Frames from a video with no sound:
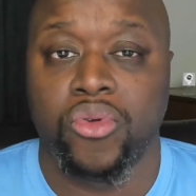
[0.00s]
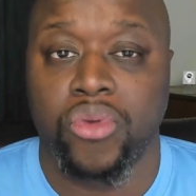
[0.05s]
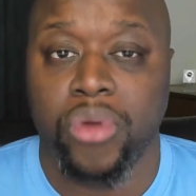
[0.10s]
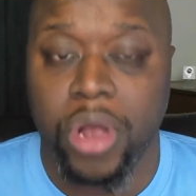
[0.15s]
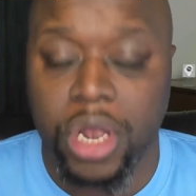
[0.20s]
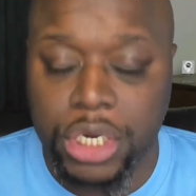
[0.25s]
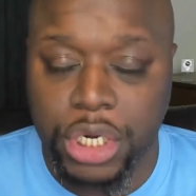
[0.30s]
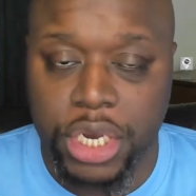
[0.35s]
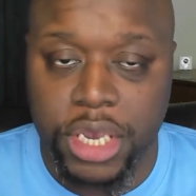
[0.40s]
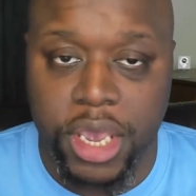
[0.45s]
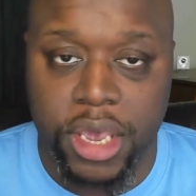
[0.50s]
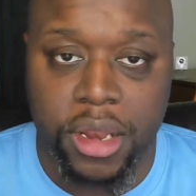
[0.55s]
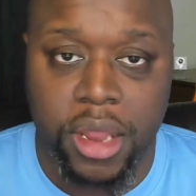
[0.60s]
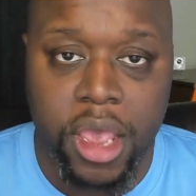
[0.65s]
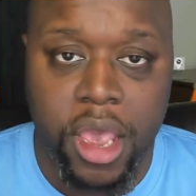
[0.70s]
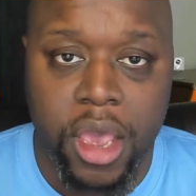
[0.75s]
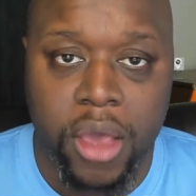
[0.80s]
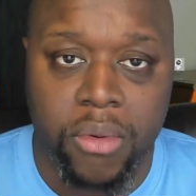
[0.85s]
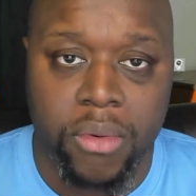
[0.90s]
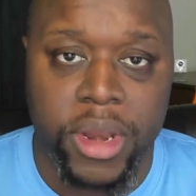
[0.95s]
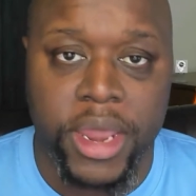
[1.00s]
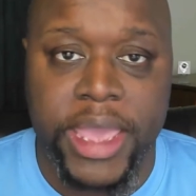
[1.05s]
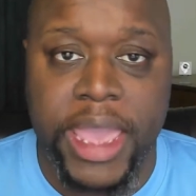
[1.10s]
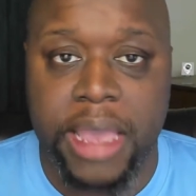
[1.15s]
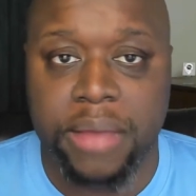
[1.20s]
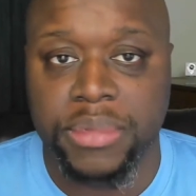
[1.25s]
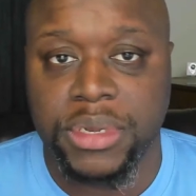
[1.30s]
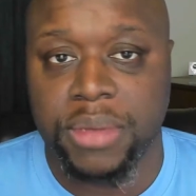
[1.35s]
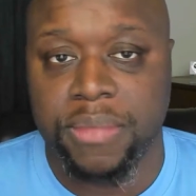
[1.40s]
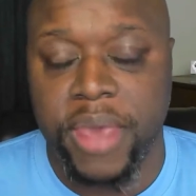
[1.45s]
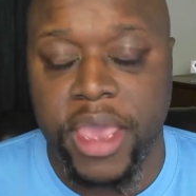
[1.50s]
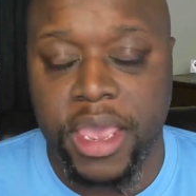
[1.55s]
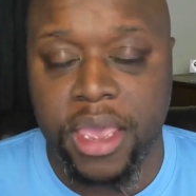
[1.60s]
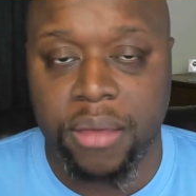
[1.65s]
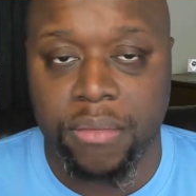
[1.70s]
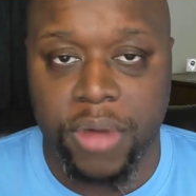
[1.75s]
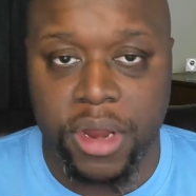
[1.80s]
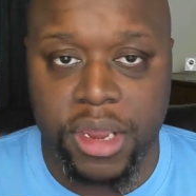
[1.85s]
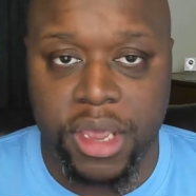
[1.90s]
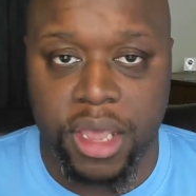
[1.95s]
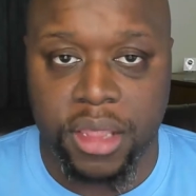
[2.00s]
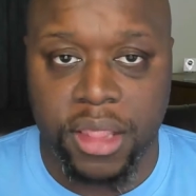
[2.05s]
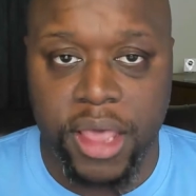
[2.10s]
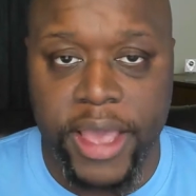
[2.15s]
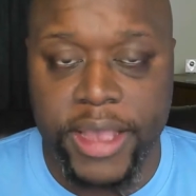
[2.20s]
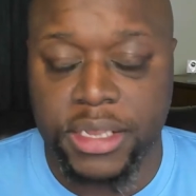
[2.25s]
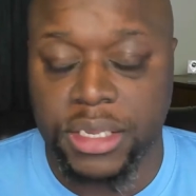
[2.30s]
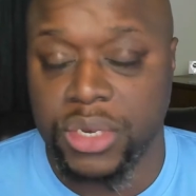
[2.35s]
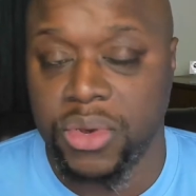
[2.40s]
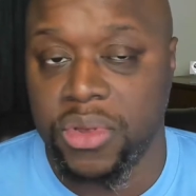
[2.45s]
crushing it when it came to making money online.